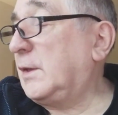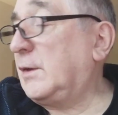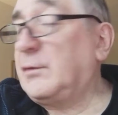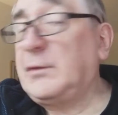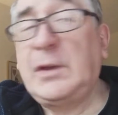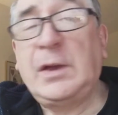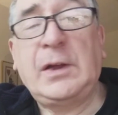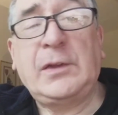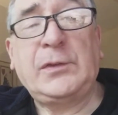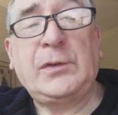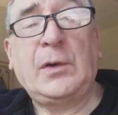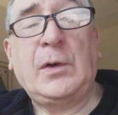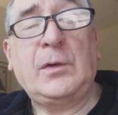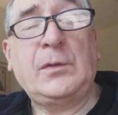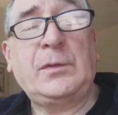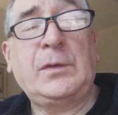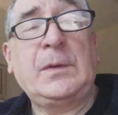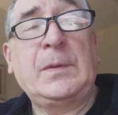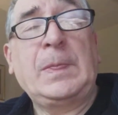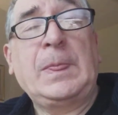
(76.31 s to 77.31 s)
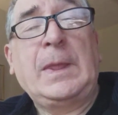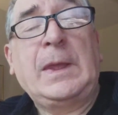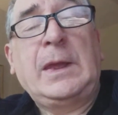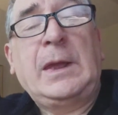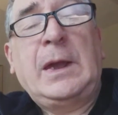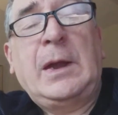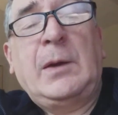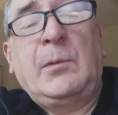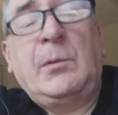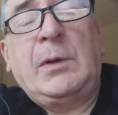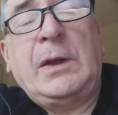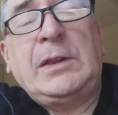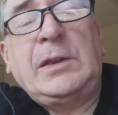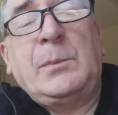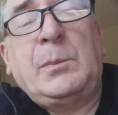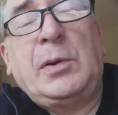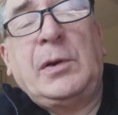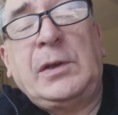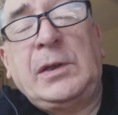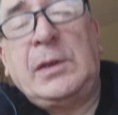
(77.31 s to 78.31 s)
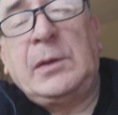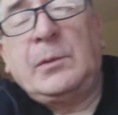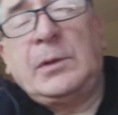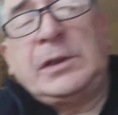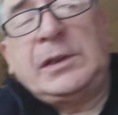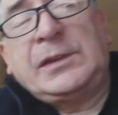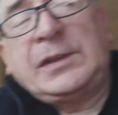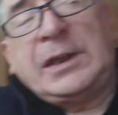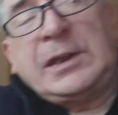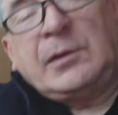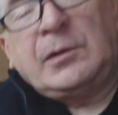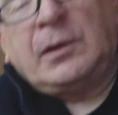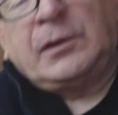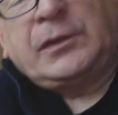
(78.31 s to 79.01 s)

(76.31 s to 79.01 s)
I've cut off. And when you take your